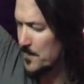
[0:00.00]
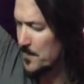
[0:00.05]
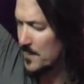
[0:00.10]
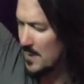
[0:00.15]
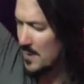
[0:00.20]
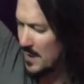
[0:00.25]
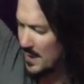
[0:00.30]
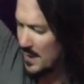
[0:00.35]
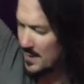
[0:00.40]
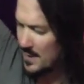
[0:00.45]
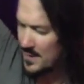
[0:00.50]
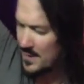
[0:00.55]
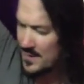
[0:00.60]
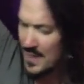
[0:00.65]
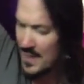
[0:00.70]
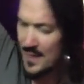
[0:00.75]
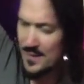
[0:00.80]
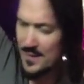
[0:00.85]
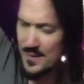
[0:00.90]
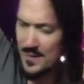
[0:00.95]
and a
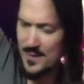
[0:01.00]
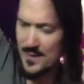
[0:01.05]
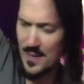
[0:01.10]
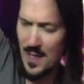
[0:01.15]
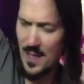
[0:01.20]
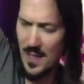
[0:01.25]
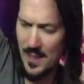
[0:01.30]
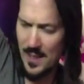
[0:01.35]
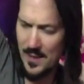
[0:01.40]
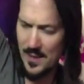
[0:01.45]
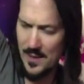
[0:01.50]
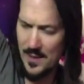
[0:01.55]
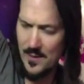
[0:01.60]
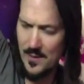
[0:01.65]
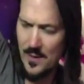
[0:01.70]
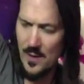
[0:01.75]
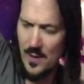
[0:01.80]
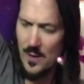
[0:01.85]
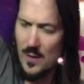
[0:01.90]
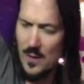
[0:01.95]
set design and
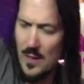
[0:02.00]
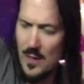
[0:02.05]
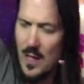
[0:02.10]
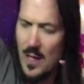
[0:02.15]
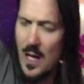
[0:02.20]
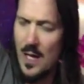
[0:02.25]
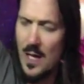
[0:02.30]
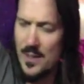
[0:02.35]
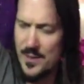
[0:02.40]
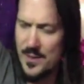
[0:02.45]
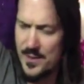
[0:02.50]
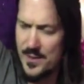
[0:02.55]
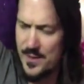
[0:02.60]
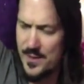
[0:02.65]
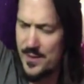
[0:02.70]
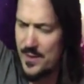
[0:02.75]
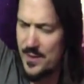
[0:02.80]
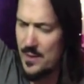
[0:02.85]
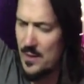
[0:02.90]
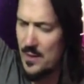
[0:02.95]

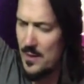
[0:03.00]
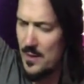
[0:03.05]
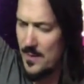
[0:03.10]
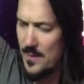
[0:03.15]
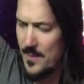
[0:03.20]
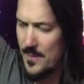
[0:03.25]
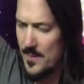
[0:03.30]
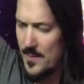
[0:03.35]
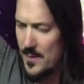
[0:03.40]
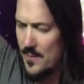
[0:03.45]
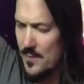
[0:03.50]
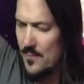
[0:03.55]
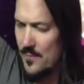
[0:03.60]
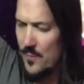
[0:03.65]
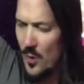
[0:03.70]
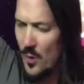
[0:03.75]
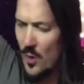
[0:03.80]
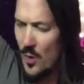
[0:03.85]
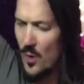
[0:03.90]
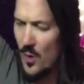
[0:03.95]
lots
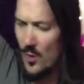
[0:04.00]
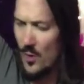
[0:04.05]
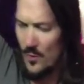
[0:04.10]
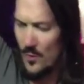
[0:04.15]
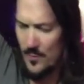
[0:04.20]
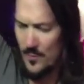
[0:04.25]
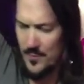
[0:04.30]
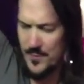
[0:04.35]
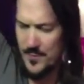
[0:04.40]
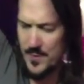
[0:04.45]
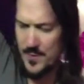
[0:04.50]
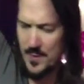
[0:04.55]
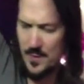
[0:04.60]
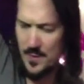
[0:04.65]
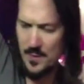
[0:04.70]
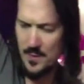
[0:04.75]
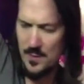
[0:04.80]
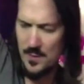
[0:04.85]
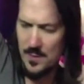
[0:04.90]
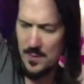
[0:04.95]
involved
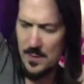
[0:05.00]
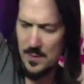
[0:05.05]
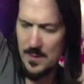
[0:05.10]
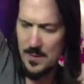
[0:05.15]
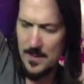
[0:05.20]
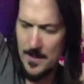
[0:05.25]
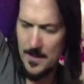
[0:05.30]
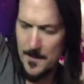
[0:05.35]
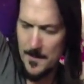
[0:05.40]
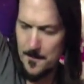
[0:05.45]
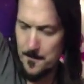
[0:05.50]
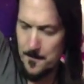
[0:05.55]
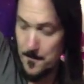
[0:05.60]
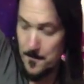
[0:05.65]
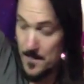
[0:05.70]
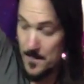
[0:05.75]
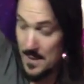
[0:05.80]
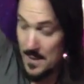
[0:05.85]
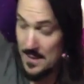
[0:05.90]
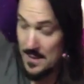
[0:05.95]

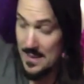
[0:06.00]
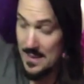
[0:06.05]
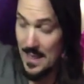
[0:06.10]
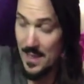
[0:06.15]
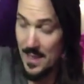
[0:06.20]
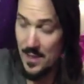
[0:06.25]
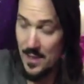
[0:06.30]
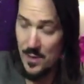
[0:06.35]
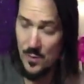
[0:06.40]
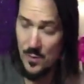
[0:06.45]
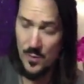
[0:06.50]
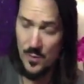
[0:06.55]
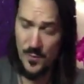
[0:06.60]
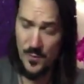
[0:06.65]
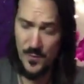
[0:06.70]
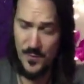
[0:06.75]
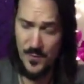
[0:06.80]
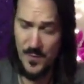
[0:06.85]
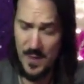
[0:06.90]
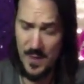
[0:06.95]
in getting you to
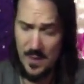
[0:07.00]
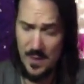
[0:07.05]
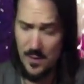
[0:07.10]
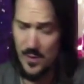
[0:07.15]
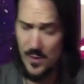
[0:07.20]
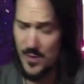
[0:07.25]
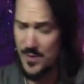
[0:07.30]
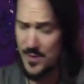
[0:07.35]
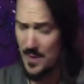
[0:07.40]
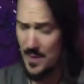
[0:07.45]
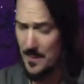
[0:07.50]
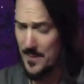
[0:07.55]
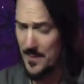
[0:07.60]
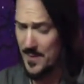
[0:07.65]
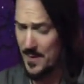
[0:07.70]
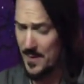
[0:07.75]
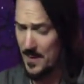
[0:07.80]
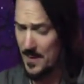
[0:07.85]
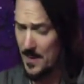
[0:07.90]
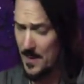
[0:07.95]
feel
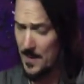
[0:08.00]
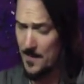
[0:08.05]
something,